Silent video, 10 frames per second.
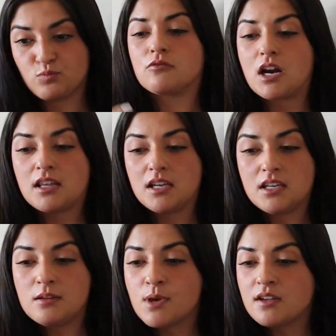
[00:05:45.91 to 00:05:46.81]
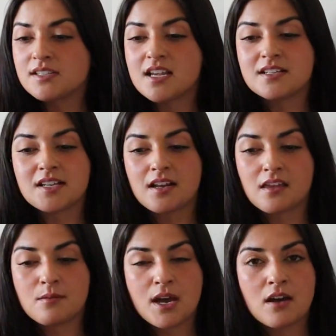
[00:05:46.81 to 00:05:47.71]
You're writing emails and
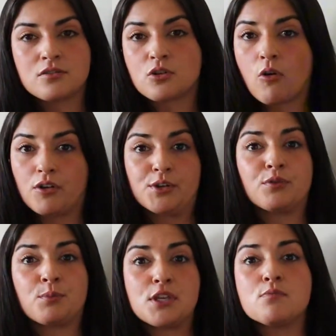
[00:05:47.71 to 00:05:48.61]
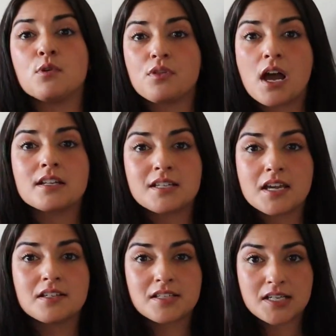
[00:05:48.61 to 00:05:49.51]
sending them out to all different people. That
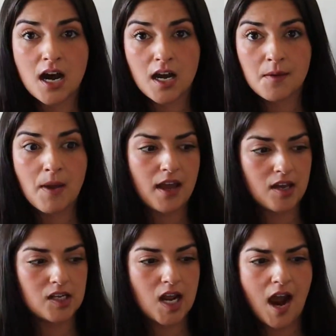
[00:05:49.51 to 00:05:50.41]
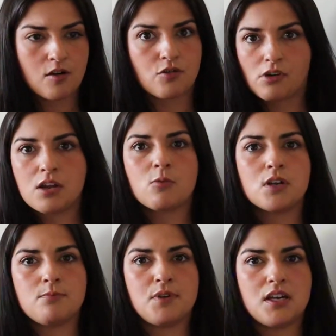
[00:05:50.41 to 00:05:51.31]
takes time. And how great would
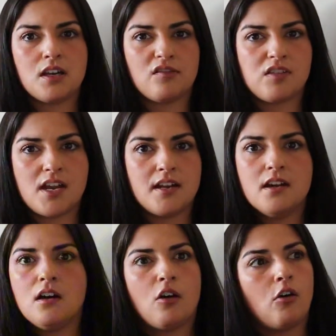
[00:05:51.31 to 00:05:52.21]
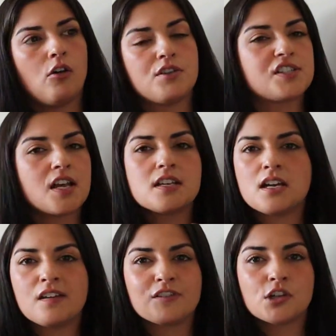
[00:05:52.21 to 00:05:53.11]
it be if then all of a sudden,
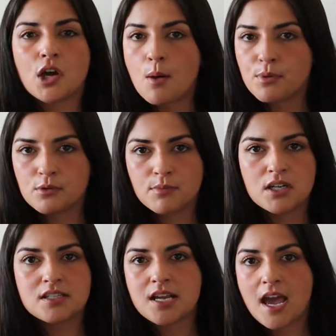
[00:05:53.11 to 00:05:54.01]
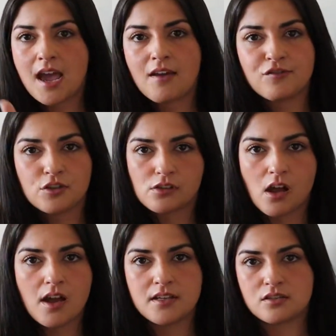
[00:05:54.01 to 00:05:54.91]
after a couple of months, half your
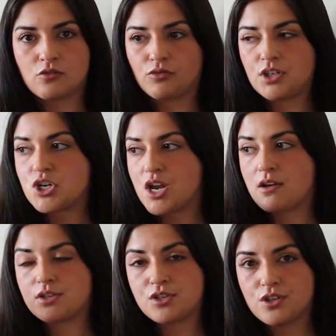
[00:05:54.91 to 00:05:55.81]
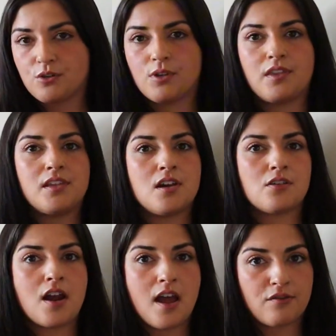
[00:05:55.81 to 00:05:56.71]
clients are reaching out to you and then the
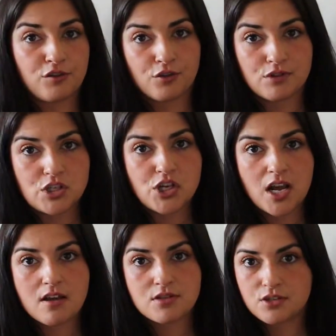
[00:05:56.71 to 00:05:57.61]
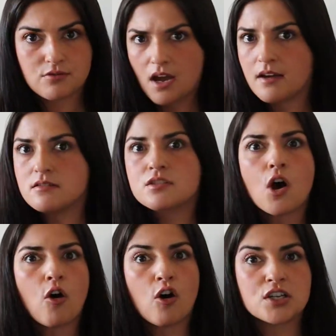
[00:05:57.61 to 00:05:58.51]
other half you're reaching out to? That's
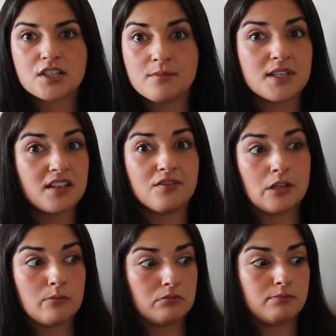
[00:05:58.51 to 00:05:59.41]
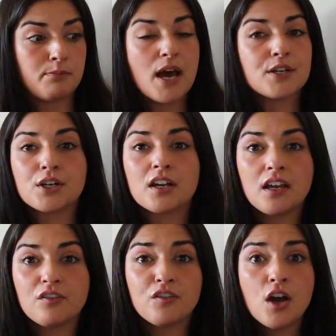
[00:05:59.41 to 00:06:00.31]
awesome. Even better
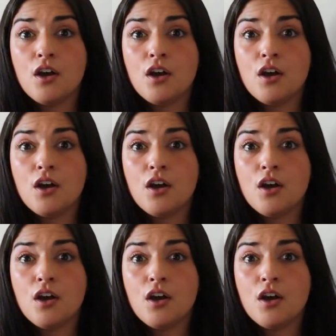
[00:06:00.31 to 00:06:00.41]
if